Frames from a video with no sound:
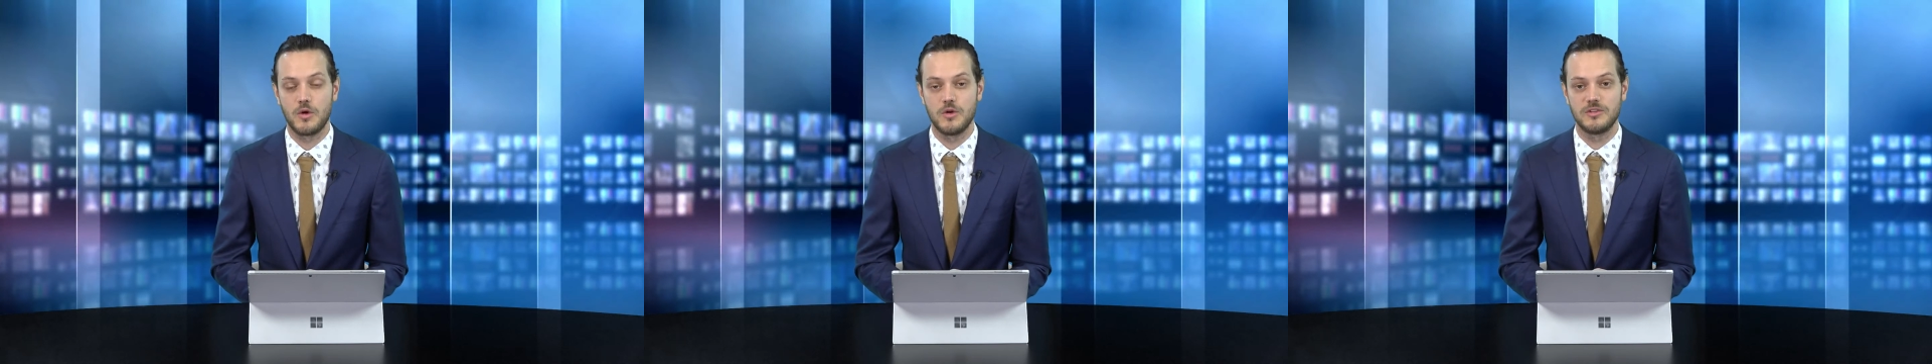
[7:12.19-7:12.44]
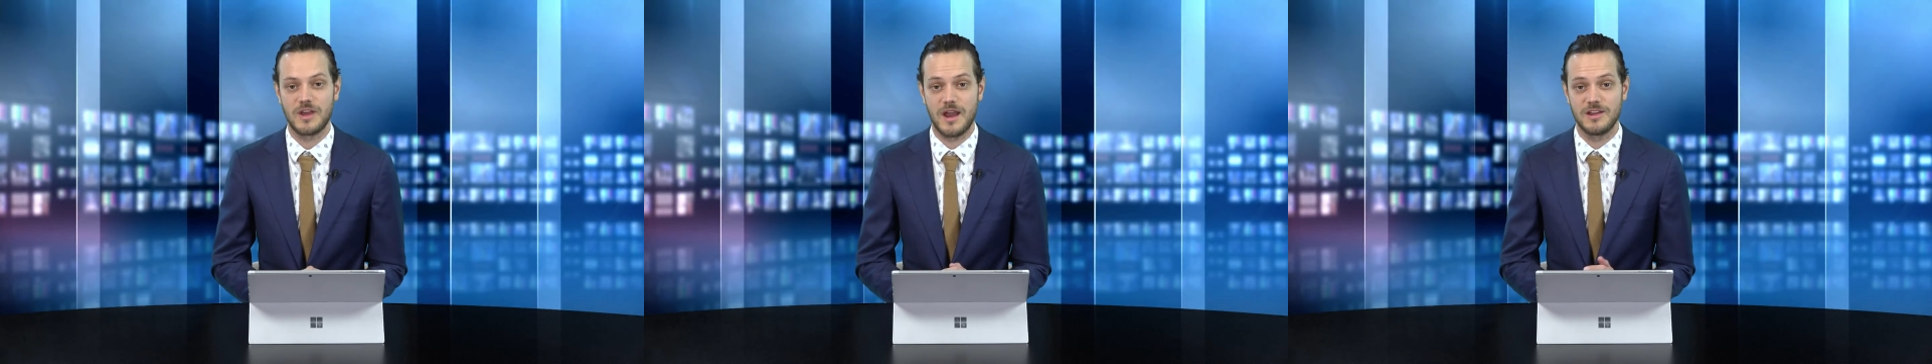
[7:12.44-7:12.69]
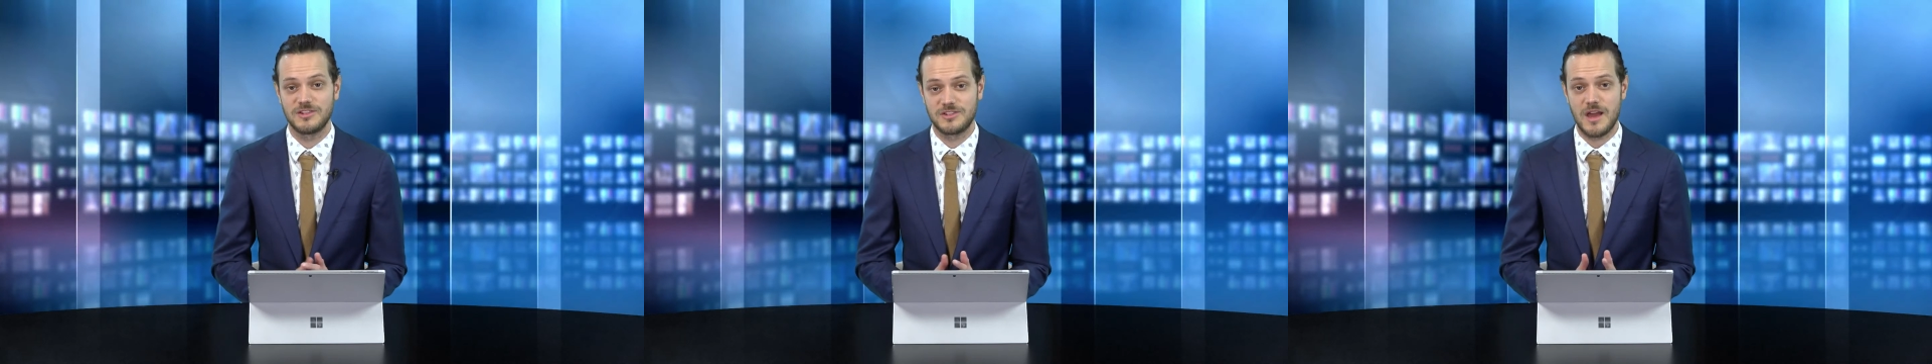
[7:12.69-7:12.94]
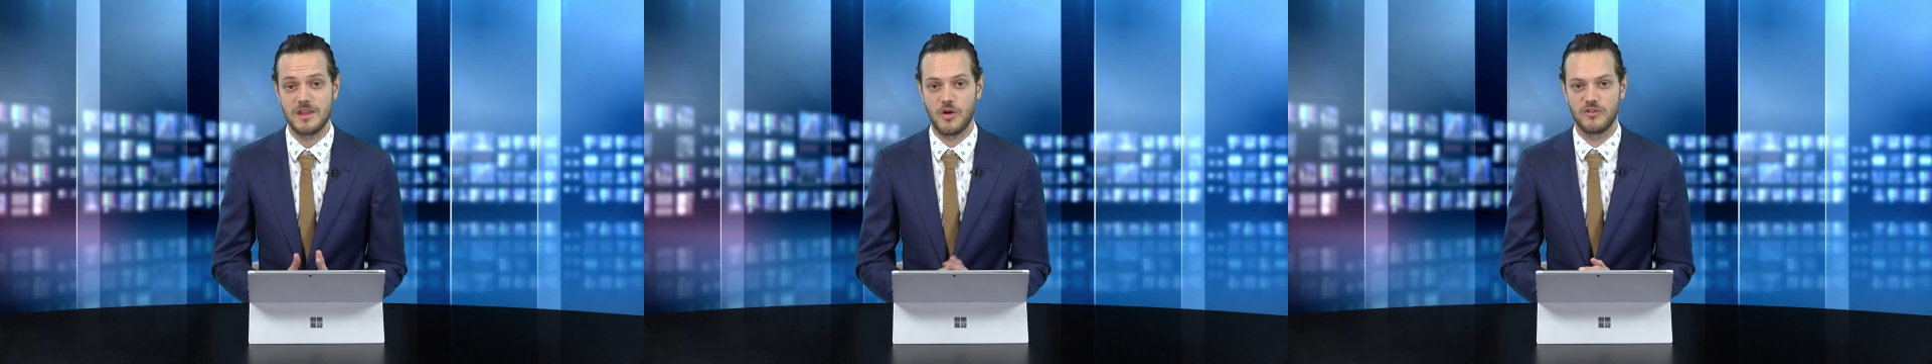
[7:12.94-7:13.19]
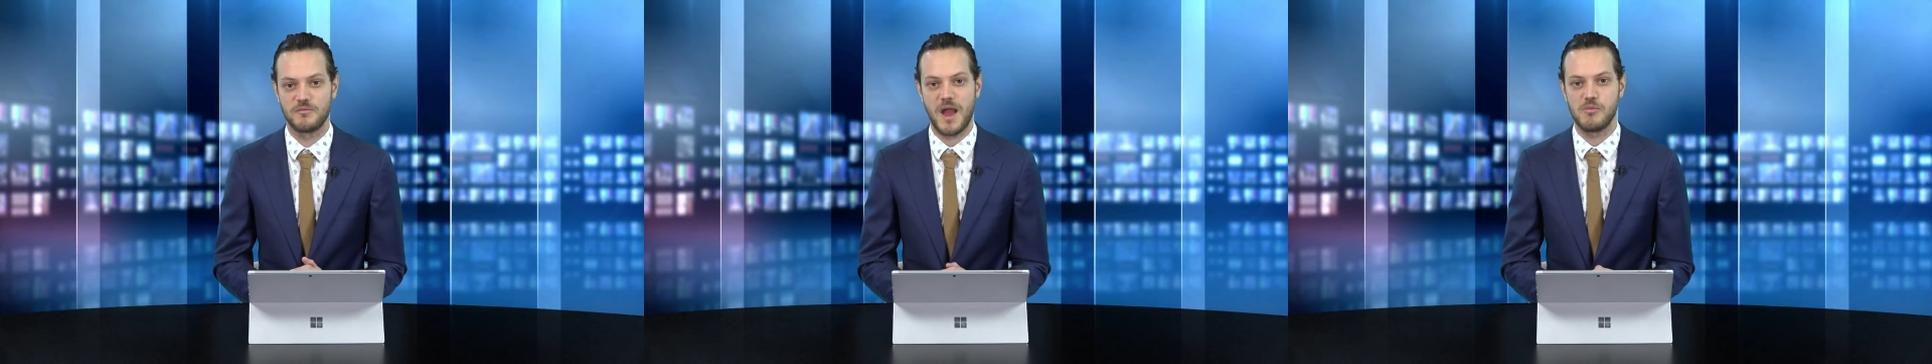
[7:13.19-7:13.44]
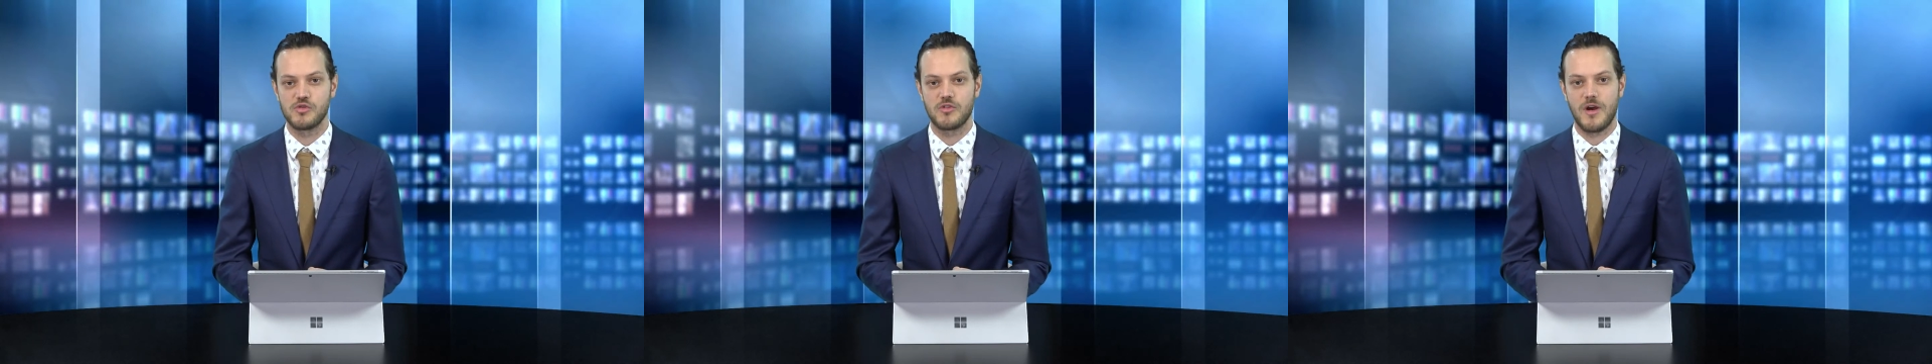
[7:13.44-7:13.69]
who's a son of
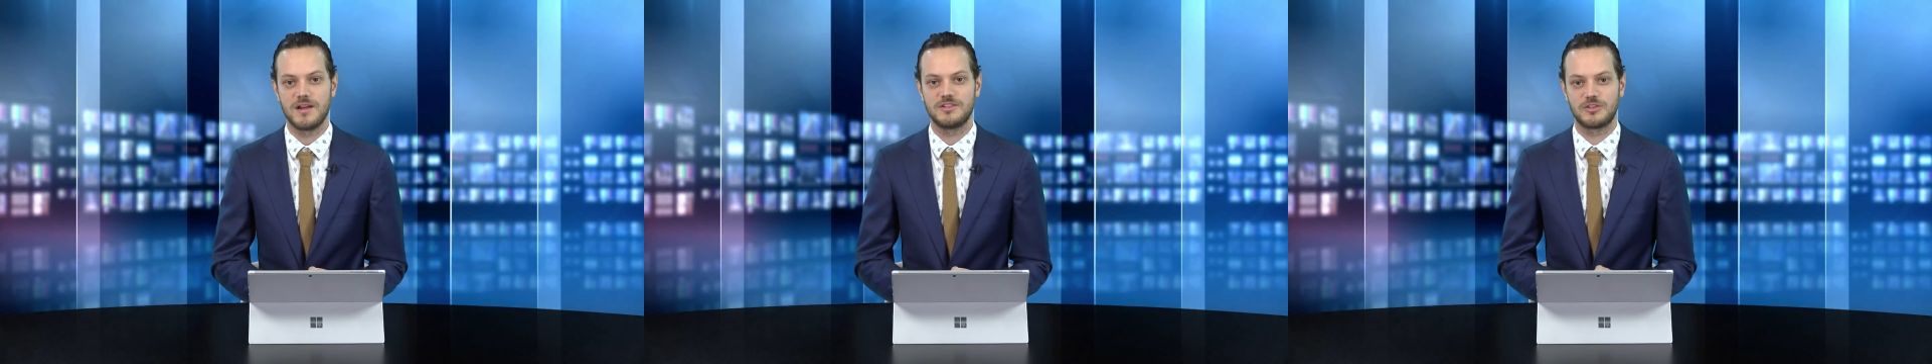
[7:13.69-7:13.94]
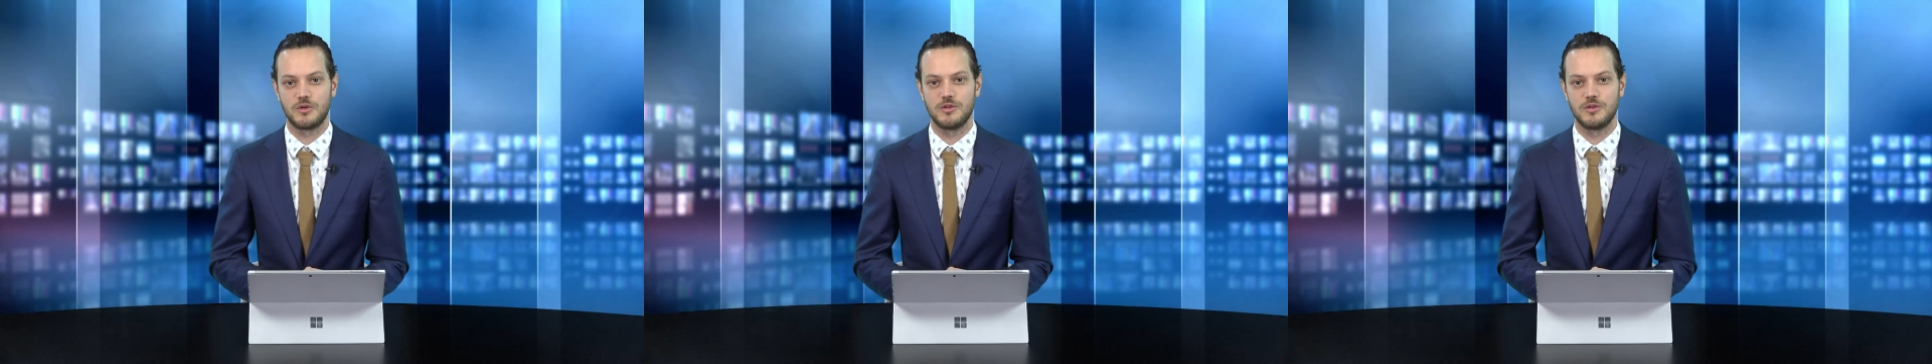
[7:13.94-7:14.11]
Mabel Grace,